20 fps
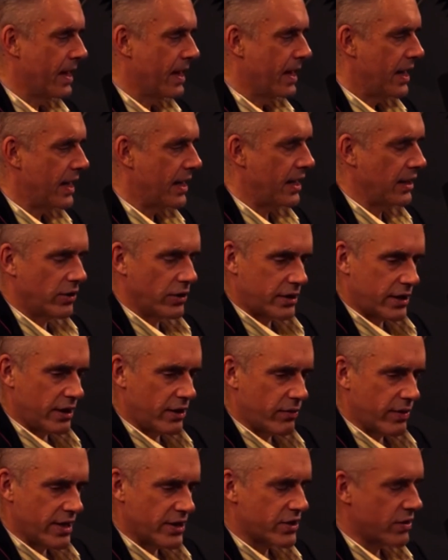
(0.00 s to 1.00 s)
And I looked in
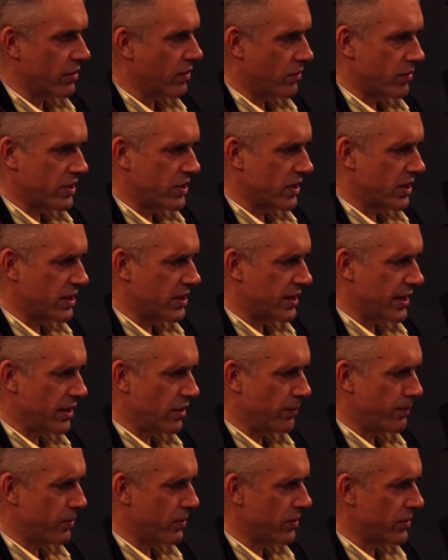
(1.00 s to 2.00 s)
the restaurant, there wasn't a
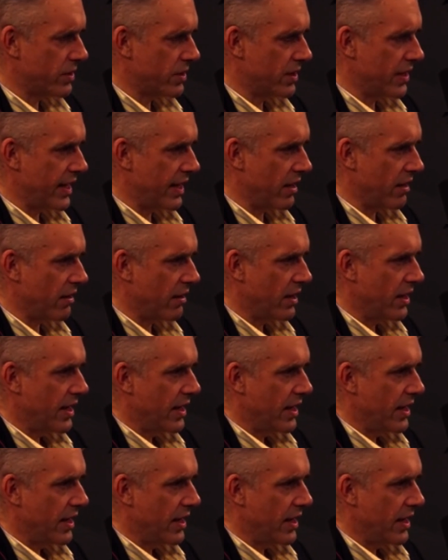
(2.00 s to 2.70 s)
single person there.